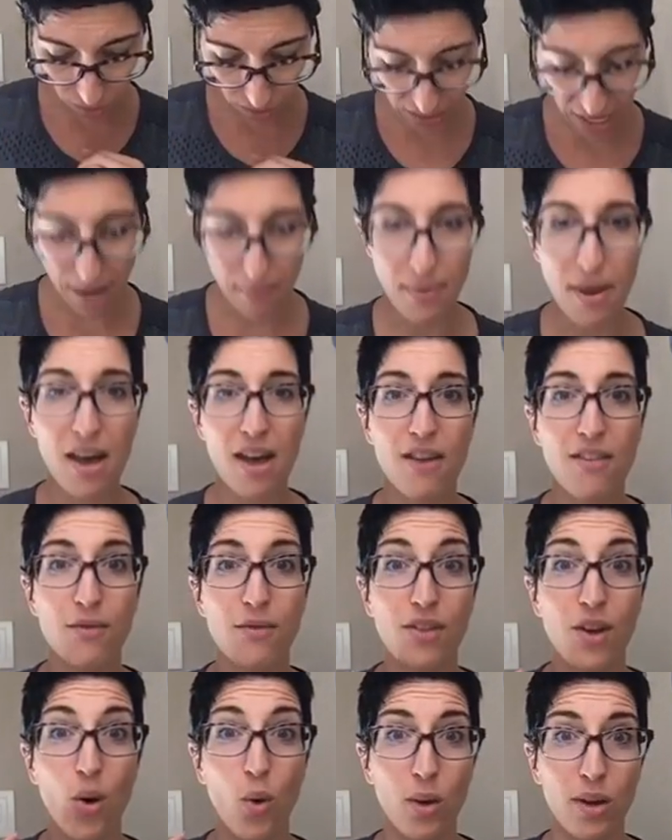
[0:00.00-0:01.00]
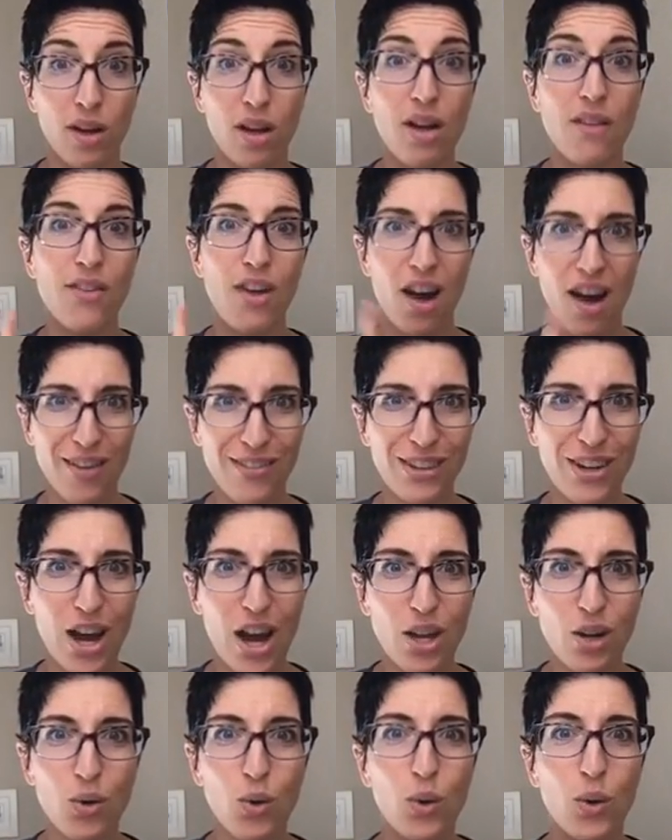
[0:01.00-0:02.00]
cup of the oil, of the
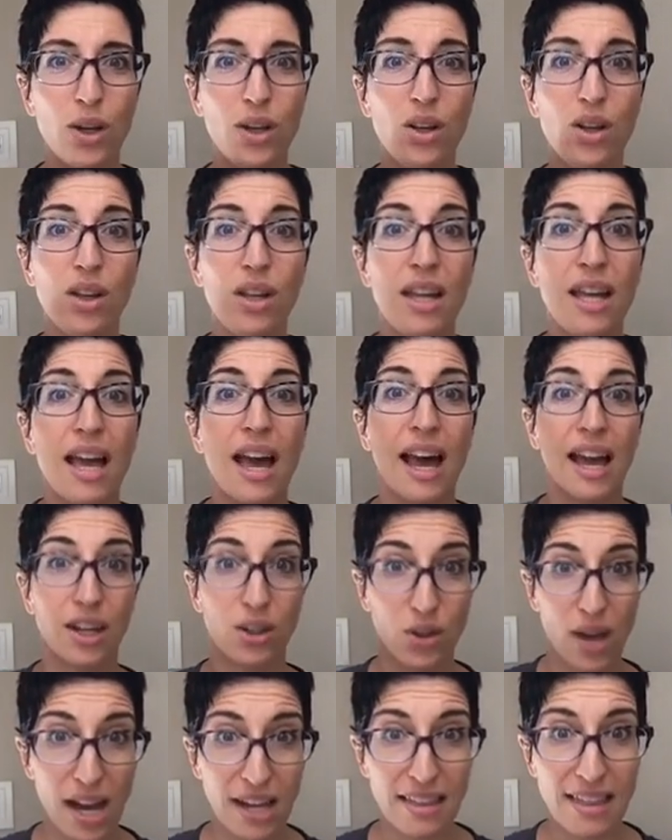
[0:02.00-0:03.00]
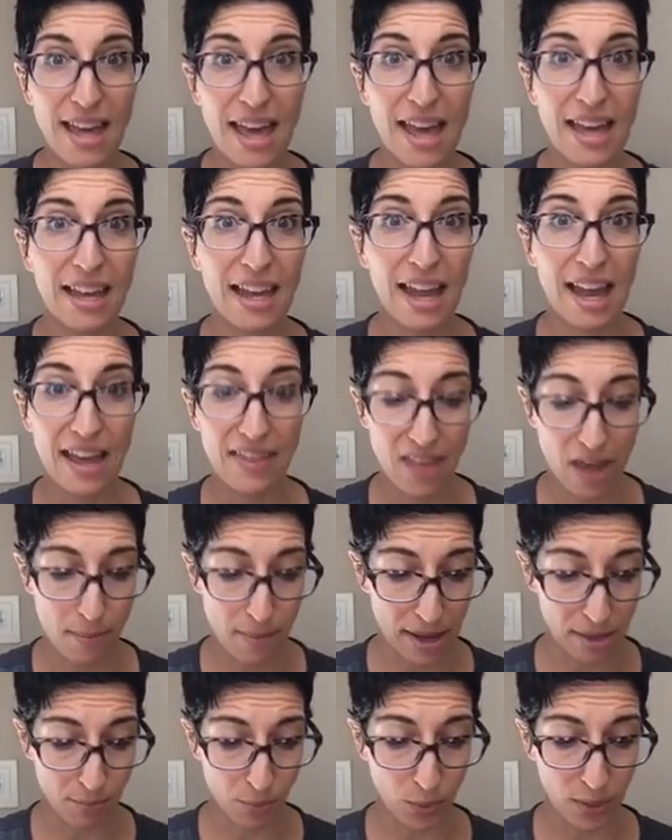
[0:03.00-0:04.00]
avocado oil. I crack the egg, I add that
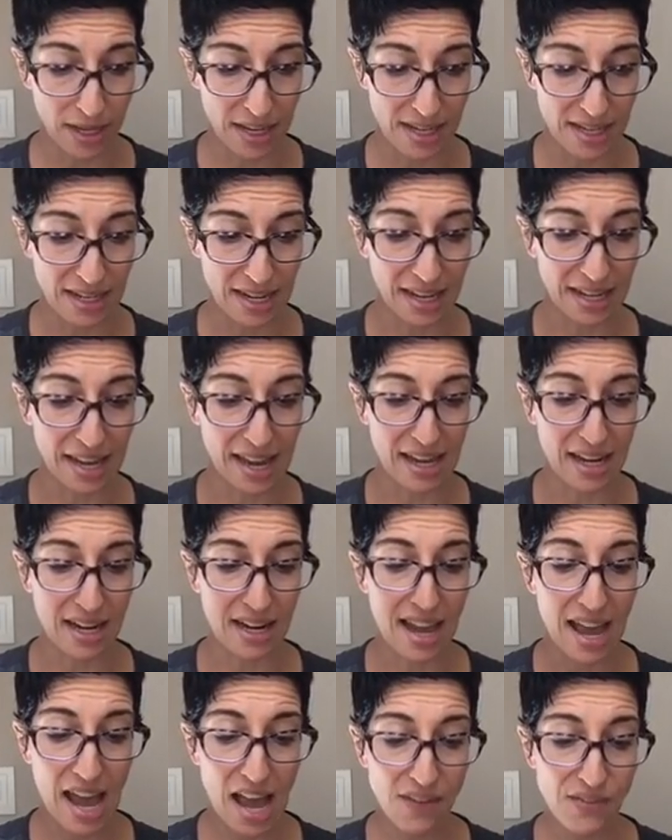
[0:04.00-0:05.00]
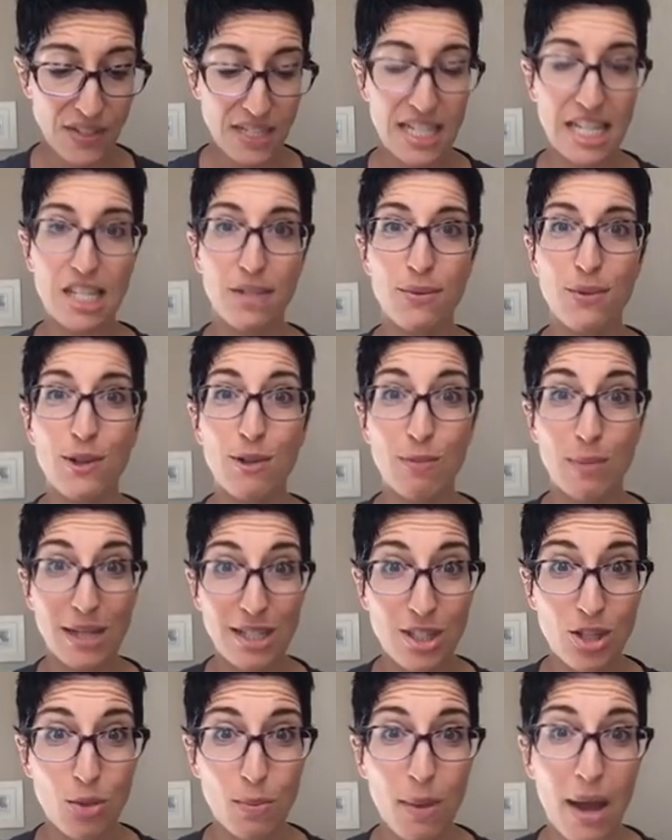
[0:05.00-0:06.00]
bad boy in. I added half a teaspoon of
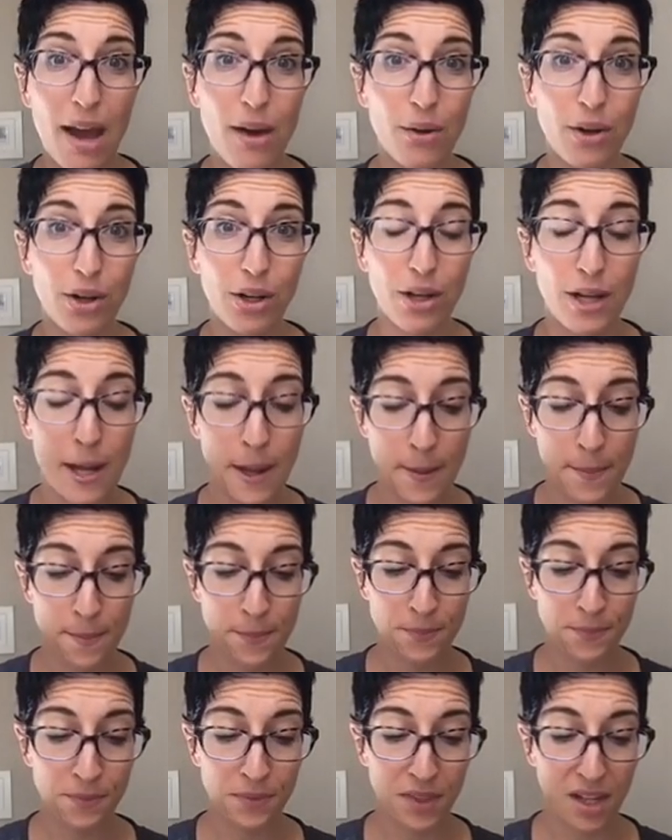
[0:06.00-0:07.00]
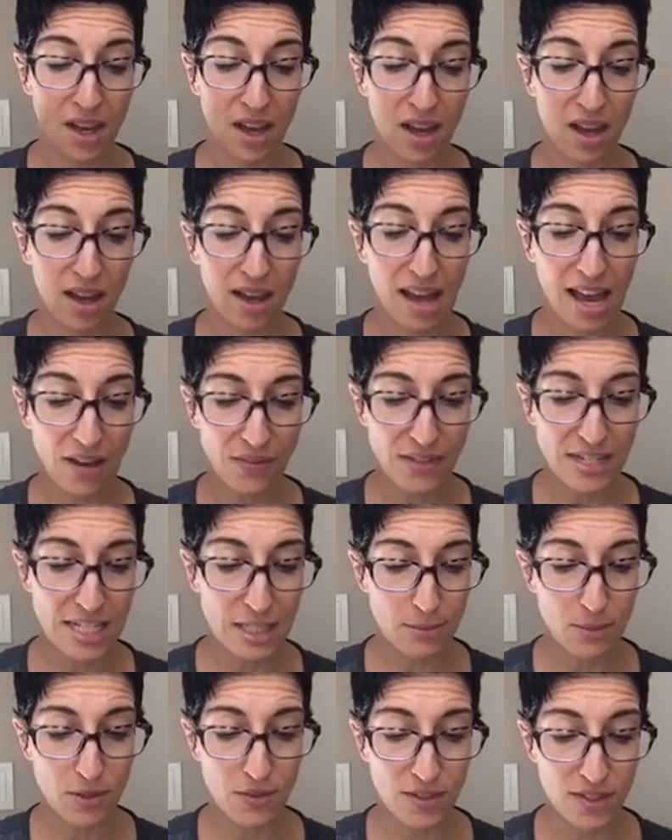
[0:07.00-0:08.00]
mustard powder, half a
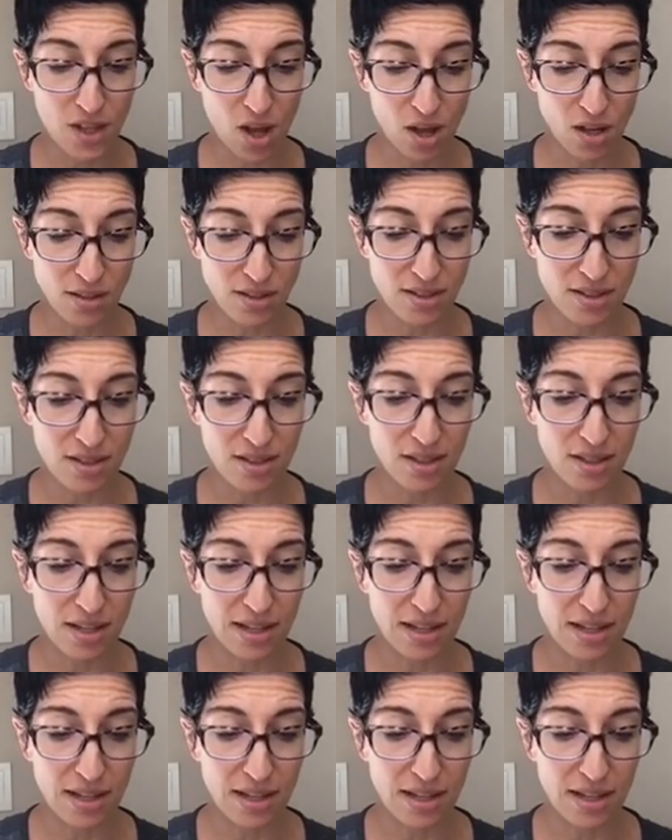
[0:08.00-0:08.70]
teaspoon of salt,